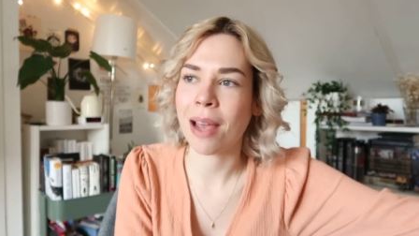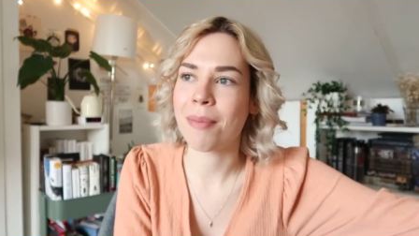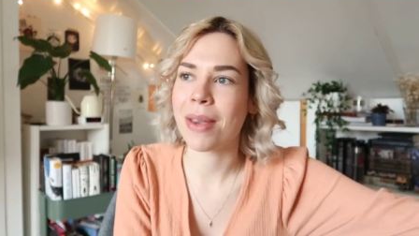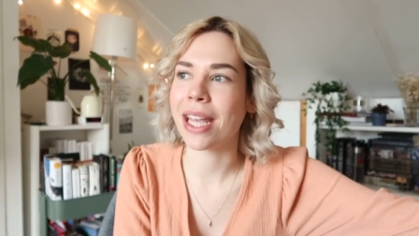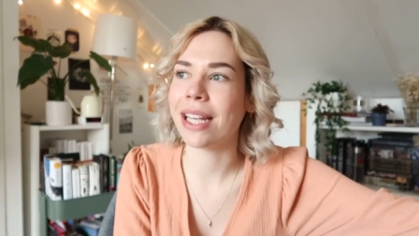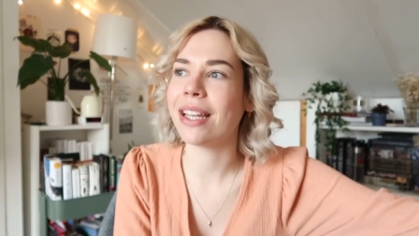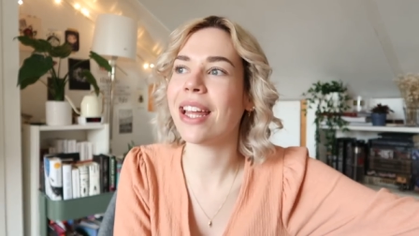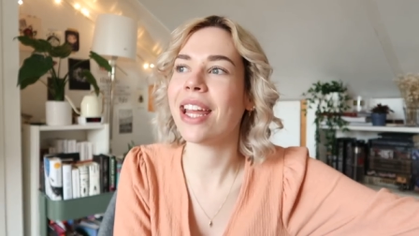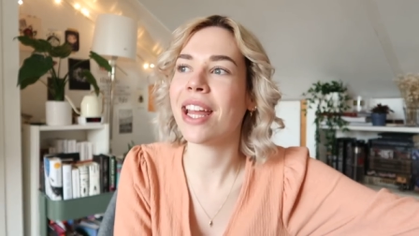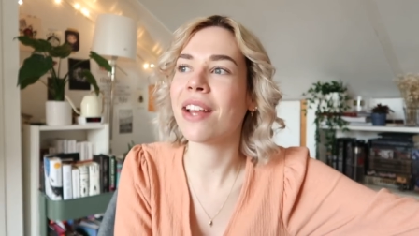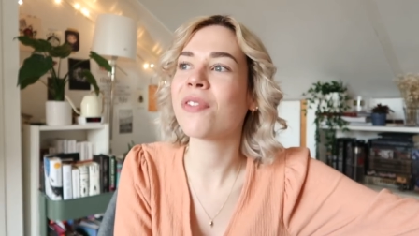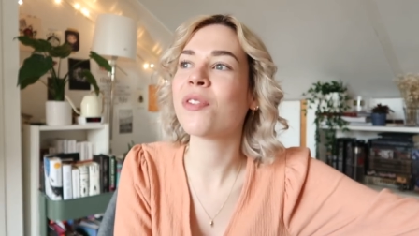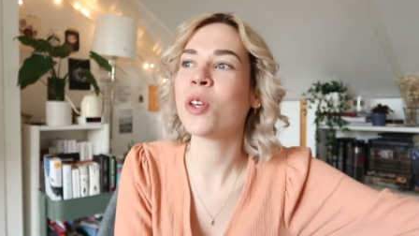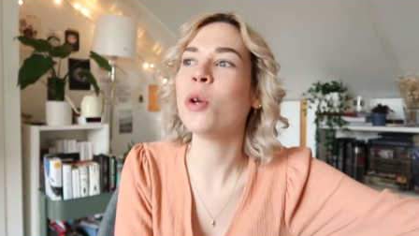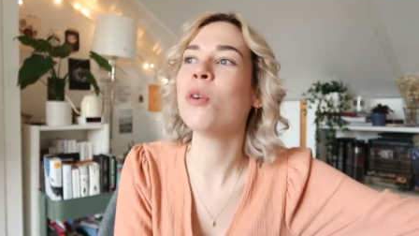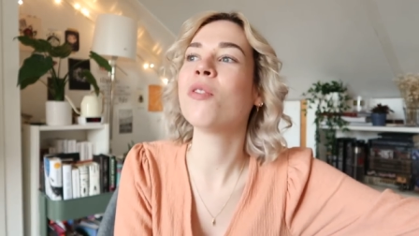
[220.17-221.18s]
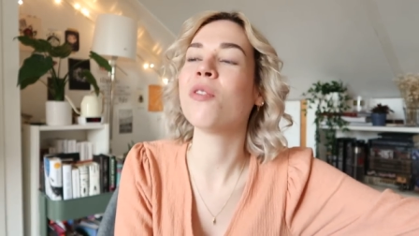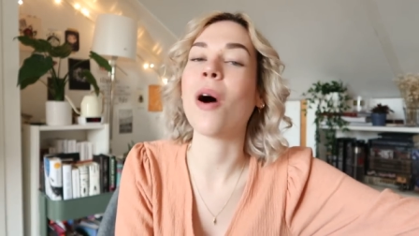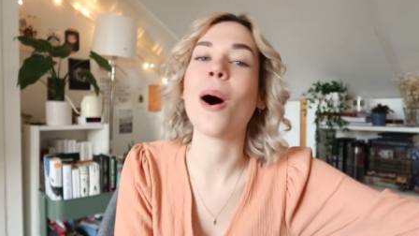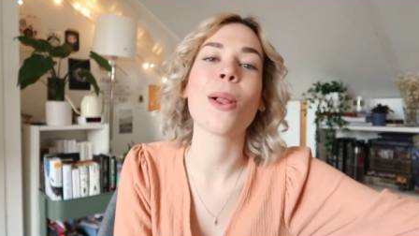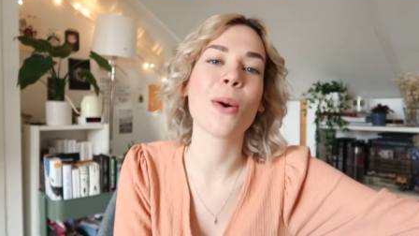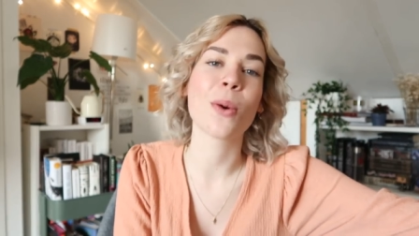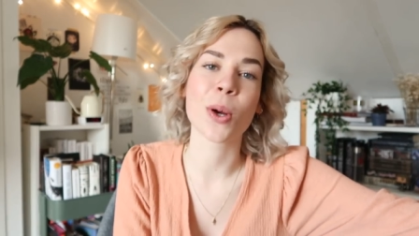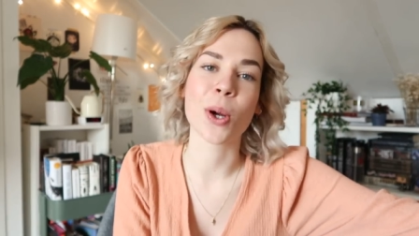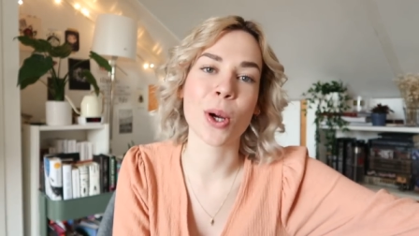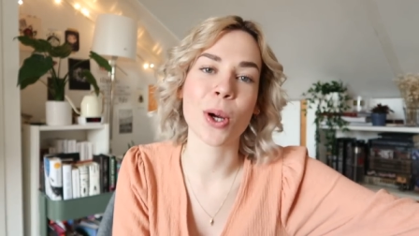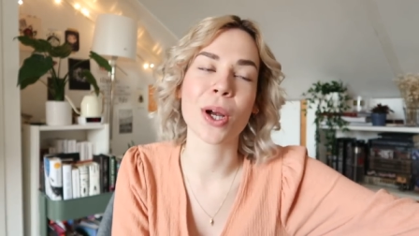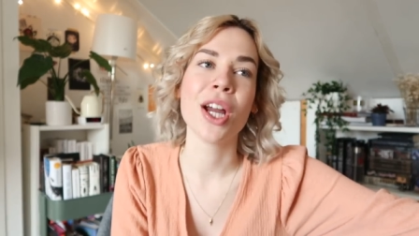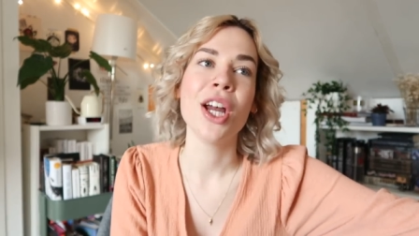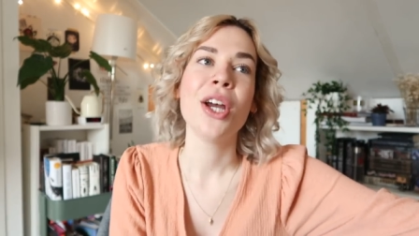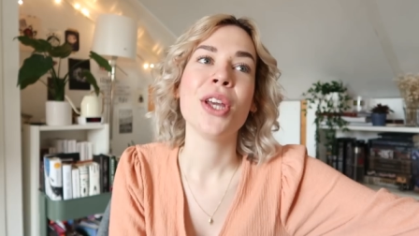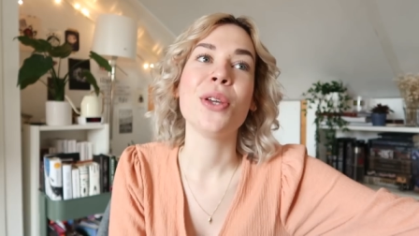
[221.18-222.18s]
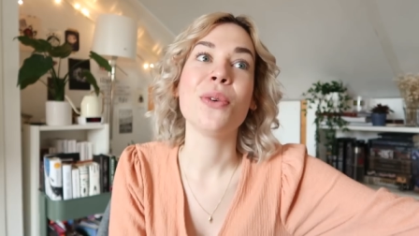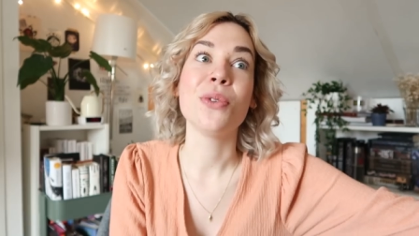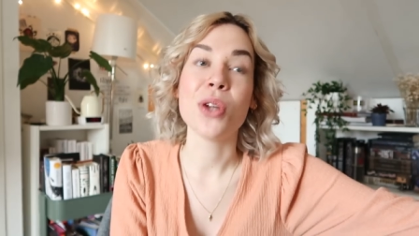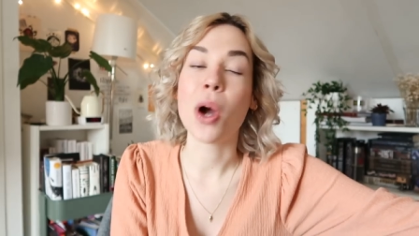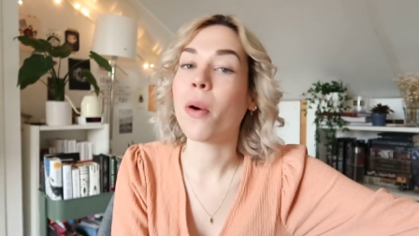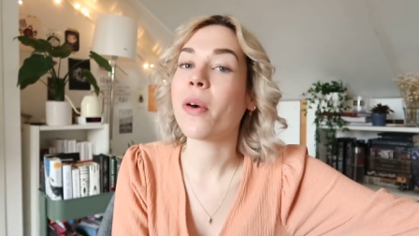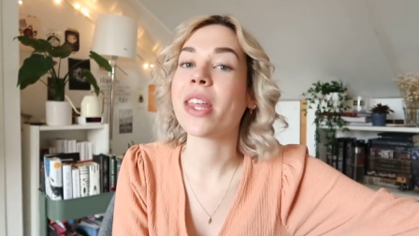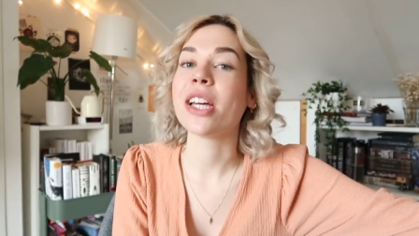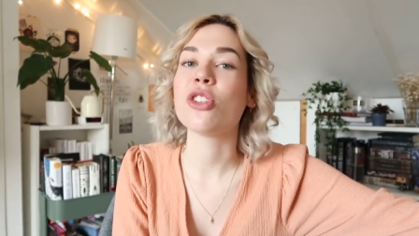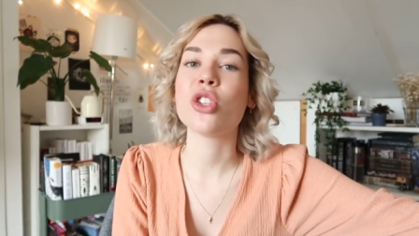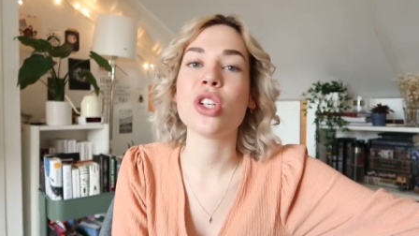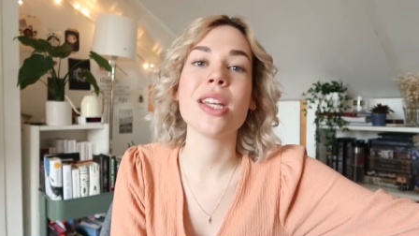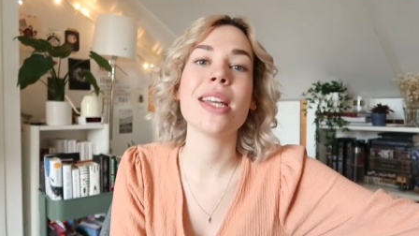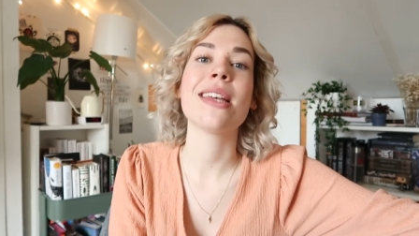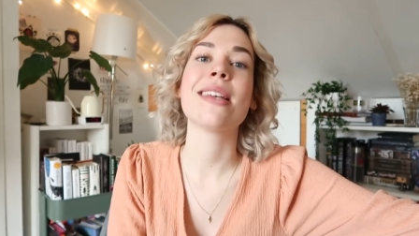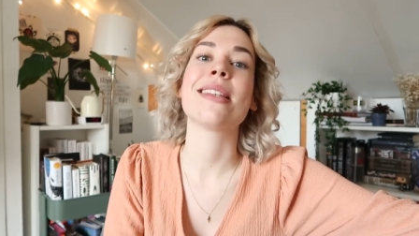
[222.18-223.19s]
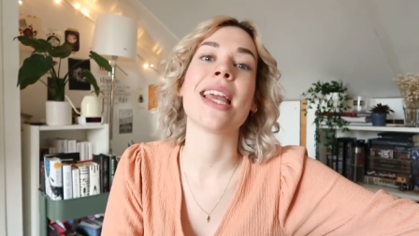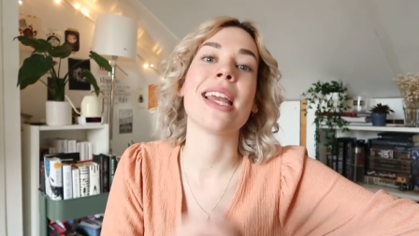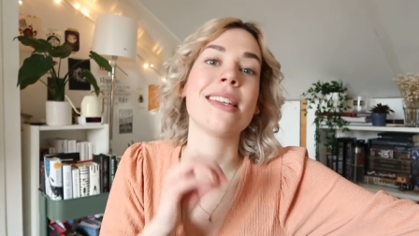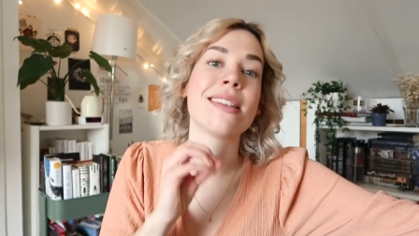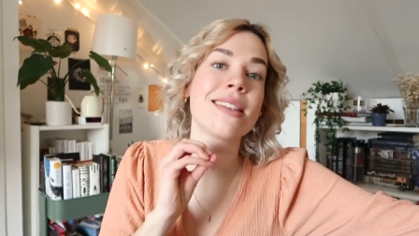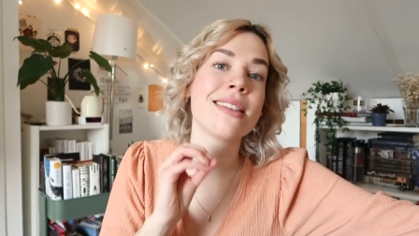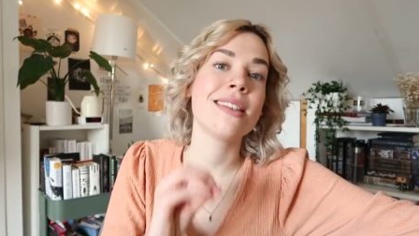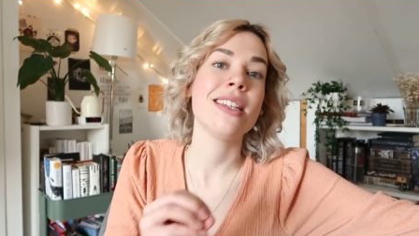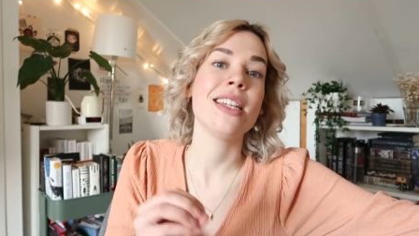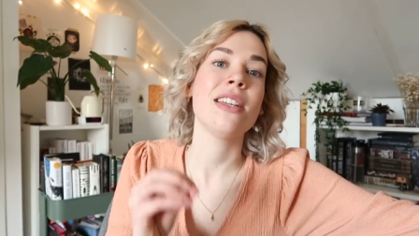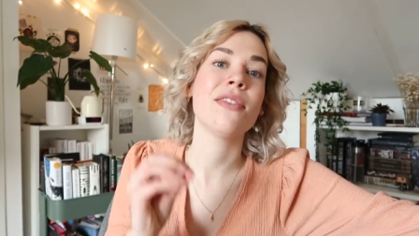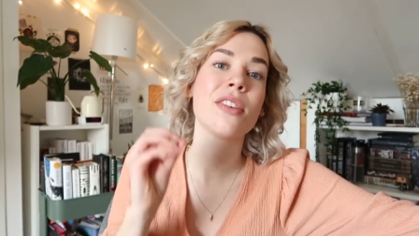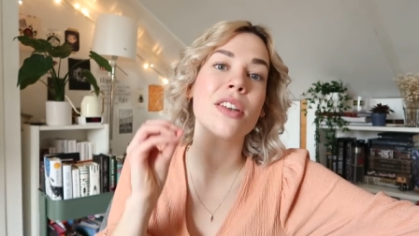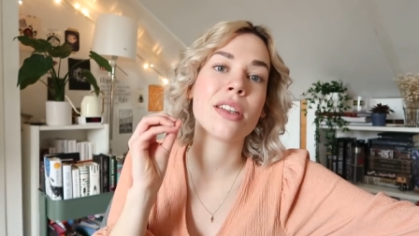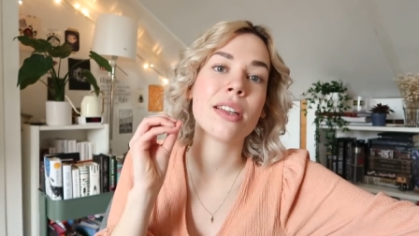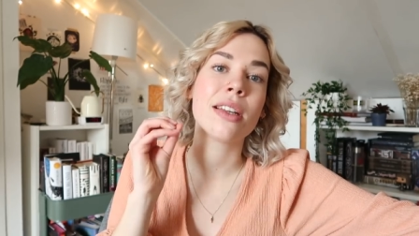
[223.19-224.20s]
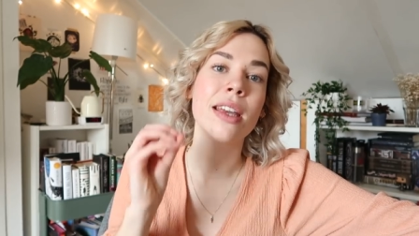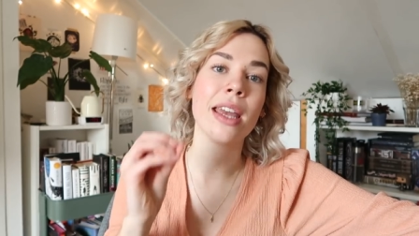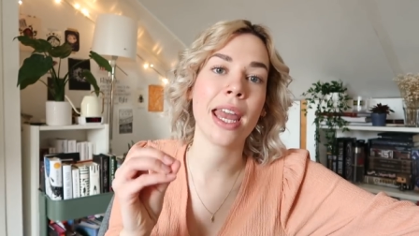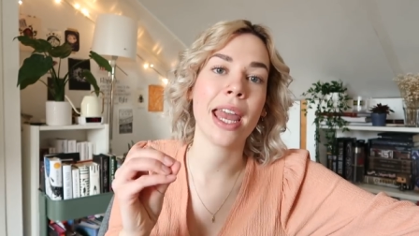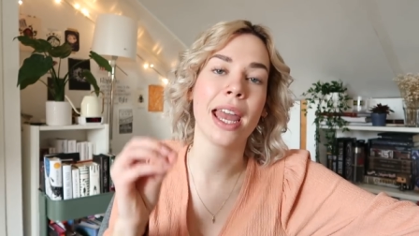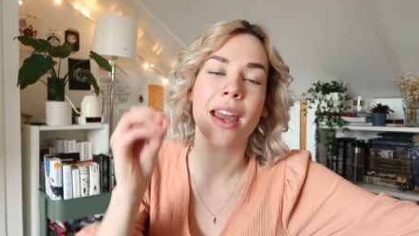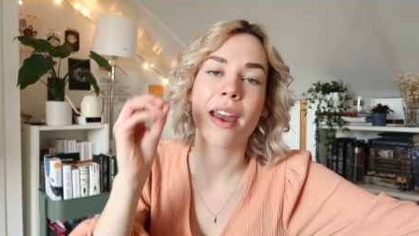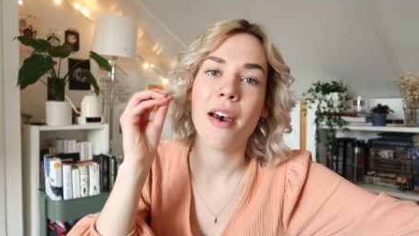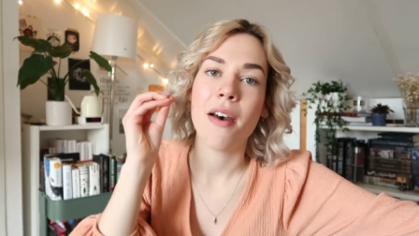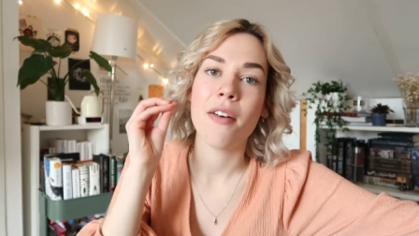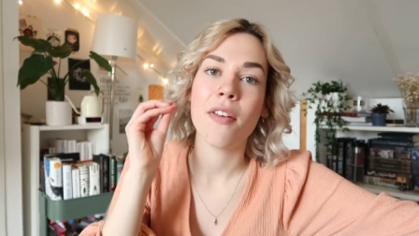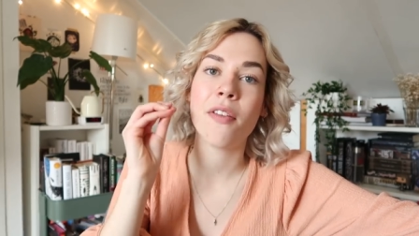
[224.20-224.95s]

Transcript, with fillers: I mean, if you follow her, you know that she is a Stephen King